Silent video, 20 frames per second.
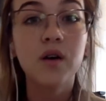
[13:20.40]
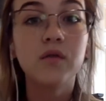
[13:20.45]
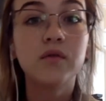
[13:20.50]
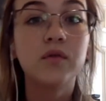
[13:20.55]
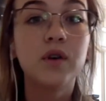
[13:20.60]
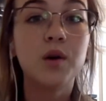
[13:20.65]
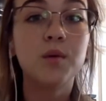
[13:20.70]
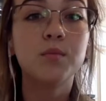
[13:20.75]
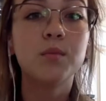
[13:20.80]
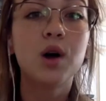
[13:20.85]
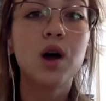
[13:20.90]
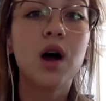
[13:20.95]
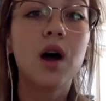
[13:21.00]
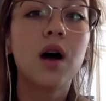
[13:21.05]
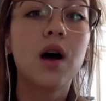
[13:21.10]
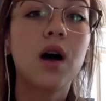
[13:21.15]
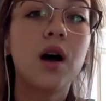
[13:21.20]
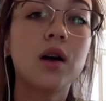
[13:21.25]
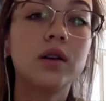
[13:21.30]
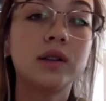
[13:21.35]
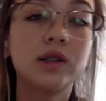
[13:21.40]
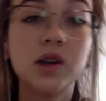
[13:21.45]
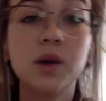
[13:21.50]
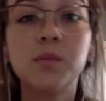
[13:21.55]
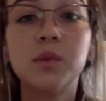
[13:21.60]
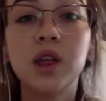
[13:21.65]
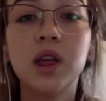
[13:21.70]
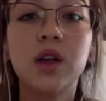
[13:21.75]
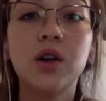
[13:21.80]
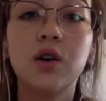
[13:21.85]
from
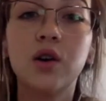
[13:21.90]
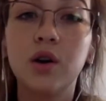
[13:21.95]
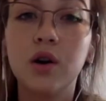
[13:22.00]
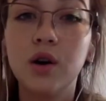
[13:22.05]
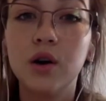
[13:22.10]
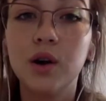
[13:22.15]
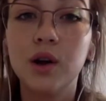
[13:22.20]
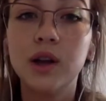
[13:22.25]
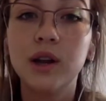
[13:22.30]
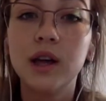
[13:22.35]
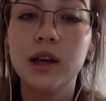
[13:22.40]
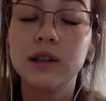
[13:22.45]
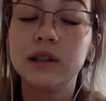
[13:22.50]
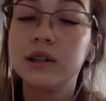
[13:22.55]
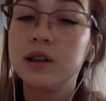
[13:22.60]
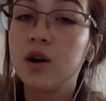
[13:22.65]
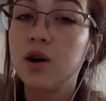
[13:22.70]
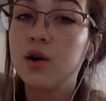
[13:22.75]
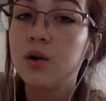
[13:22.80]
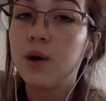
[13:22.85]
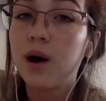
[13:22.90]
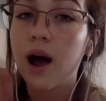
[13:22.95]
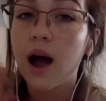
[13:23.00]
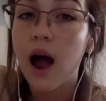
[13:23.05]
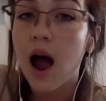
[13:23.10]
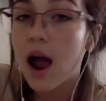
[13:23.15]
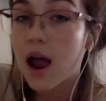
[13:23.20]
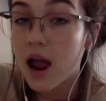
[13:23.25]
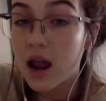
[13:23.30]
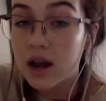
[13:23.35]
something good. And so
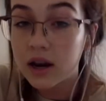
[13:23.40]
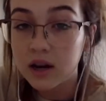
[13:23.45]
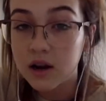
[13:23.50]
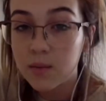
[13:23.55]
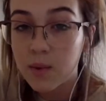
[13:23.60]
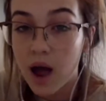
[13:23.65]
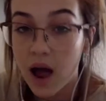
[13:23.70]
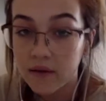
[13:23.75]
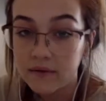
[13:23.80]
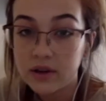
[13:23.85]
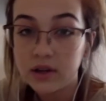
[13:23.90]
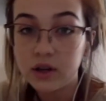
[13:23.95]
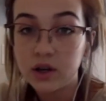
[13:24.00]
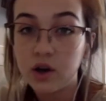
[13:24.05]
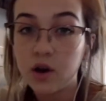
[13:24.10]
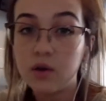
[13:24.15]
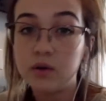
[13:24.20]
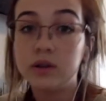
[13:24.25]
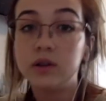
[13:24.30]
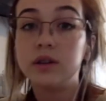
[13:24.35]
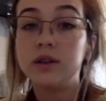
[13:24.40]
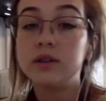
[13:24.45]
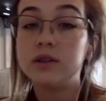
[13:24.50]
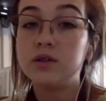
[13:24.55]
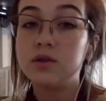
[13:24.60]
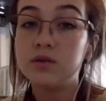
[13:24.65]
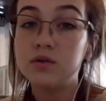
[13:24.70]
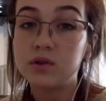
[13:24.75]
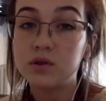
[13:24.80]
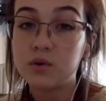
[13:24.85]
I ended up having to go to this
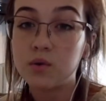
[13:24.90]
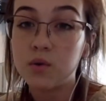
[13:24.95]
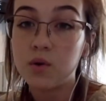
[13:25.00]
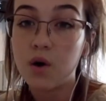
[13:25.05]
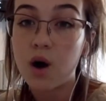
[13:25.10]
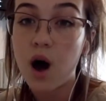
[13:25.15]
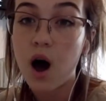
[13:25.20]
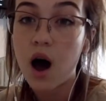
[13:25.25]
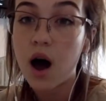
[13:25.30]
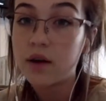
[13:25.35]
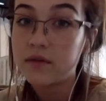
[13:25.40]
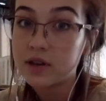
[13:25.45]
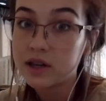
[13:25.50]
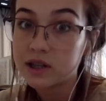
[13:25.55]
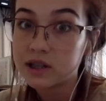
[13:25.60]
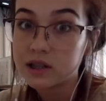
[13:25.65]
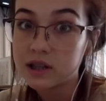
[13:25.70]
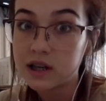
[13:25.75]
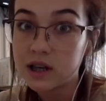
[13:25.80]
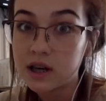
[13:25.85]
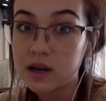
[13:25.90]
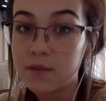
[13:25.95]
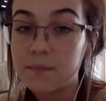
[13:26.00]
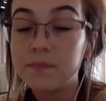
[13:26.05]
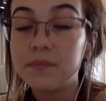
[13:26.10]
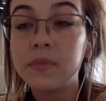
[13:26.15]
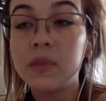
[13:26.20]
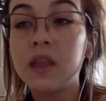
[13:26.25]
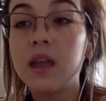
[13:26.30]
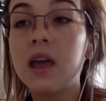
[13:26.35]
new school, obviously.
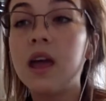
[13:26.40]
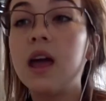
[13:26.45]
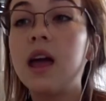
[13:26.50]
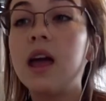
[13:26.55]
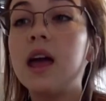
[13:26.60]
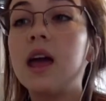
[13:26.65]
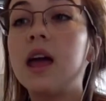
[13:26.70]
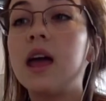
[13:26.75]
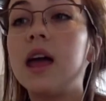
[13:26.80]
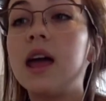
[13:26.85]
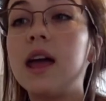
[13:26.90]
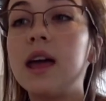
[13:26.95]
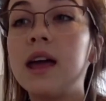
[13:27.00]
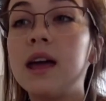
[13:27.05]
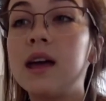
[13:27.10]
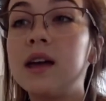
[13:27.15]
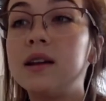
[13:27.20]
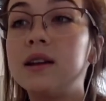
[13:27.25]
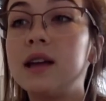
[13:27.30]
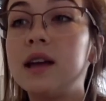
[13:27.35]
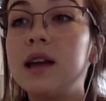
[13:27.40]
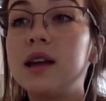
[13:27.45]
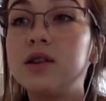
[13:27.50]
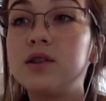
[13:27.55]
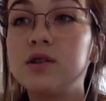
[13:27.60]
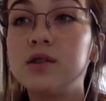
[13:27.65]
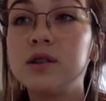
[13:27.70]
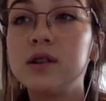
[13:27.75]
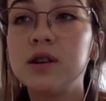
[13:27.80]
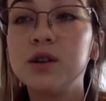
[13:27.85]
And it
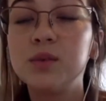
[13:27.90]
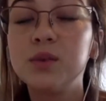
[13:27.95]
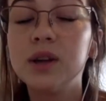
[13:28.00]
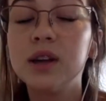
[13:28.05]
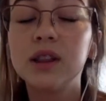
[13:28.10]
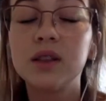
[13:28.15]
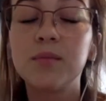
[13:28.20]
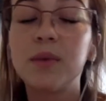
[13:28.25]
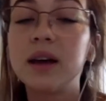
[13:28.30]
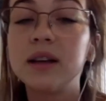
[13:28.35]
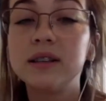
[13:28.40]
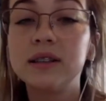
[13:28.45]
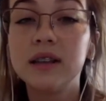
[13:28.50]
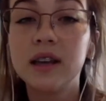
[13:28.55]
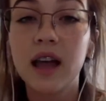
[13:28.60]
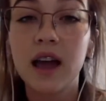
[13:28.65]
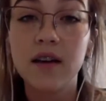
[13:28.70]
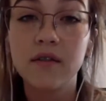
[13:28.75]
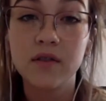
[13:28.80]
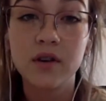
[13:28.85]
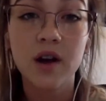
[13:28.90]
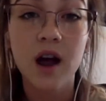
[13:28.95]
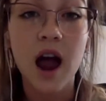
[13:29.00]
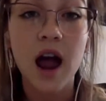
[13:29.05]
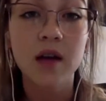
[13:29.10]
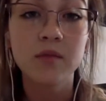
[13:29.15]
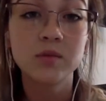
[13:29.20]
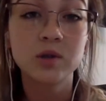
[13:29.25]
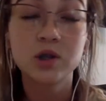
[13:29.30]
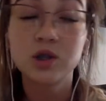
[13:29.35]
turned out to be like the best thing ever.
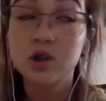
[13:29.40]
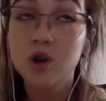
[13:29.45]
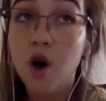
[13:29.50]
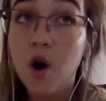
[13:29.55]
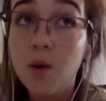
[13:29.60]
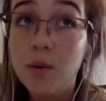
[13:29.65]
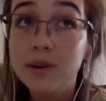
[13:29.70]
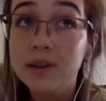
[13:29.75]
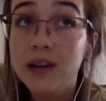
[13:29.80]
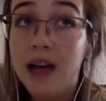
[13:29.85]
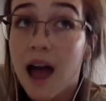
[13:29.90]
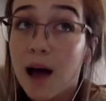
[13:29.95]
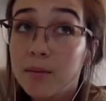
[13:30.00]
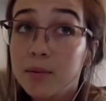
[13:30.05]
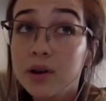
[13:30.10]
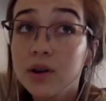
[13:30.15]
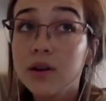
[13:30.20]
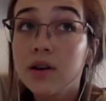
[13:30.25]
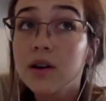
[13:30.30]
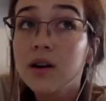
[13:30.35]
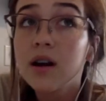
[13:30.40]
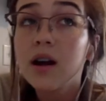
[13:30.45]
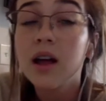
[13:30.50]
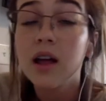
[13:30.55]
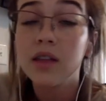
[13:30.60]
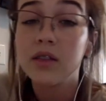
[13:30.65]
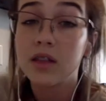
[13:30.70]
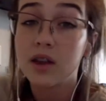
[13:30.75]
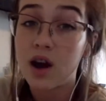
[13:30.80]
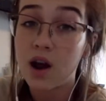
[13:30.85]
I'm so much happier
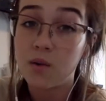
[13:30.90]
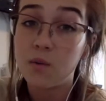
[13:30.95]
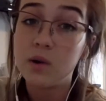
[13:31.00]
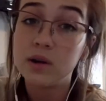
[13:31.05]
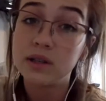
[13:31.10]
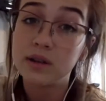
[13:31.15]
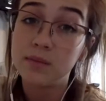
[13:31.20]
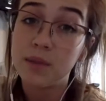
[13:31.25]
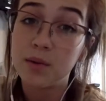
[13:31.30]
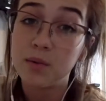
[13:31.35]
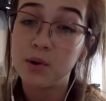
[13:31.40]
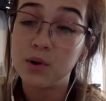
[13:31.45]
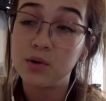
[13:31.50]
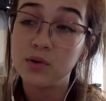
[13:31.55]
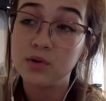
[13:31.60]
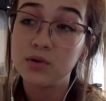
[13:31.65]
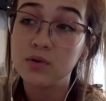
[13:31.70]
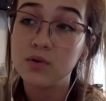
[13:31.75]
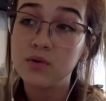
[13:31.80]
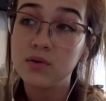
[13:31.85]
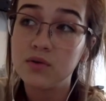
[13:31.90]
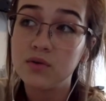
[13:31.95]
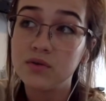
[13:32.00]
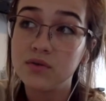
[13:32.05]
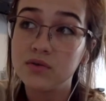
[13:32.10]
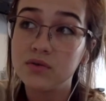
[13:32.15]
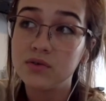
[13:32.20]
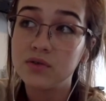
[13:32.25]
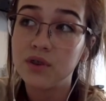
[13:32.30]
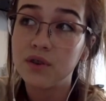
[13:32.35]
than I was at my middle school.
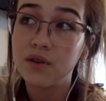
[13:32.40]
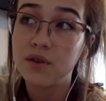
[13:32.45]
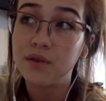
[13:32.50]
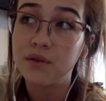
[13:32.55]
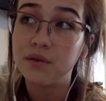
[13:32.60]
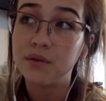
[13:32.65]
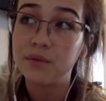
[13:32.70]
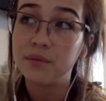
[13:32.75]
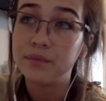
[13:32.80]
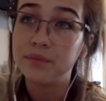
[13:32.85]
So